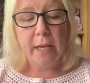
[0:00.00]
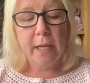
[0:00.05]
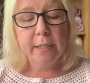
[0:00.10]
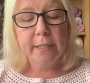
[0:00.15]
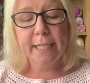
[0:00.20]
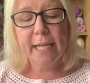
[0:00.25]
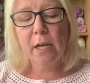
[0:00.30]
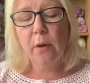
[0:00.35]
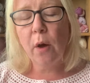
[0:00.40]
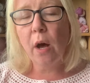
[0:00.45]

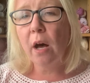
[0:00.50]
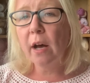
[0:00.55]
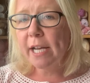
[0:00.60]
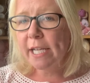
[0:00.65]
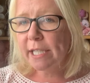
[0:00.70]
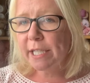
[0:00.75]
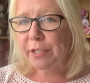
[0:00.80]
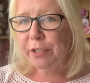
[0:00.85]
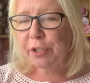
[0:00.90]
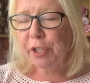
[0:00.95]
Now, I
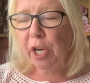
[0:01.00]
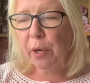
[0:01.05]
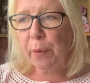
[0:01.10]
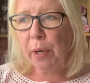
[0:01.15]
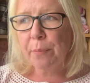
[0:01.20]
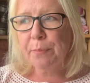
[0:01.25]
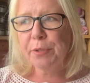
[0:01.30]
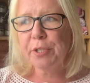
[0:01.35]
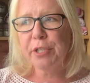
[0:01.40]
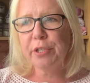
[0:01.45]
didn't go
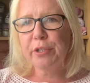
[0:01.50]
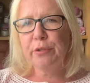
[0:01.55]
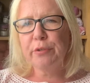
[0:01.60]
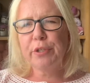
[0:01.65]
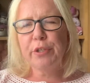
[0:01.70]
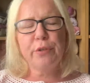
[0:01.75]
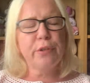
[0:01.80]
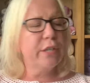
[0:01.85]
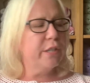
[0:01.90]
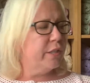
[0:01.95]
up to,
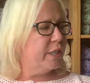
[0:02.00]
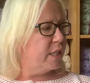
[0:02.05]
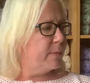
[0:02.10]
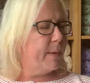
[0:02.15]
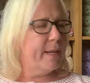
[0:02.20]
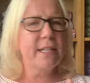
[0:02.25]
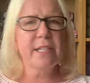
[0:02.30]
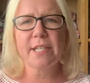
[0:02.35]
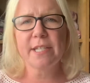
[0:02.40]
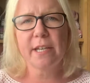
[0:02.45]
you can
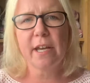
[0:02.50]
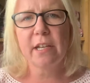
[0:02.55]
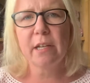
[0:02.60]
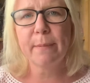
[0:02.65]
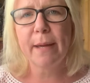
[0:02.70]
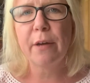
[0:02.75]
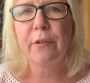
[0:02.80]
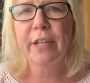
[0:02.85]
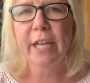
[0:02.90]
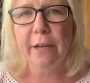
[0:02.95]
spend a certain
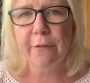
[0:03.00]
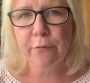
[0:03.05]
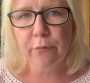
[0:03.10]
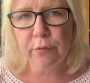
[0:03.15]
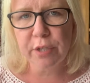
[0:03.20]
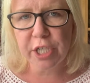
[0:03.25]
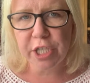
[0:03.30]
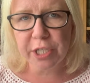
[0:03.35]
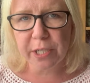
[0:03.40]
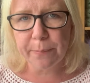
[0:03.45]
amount and get free
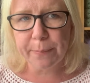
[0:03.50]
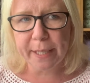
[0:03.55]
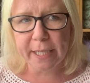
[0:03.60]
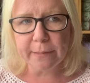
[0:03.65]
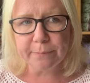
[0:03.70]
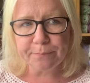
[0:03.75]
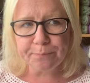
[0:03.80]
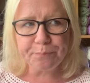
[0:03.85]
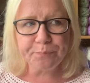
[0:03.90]
shipping.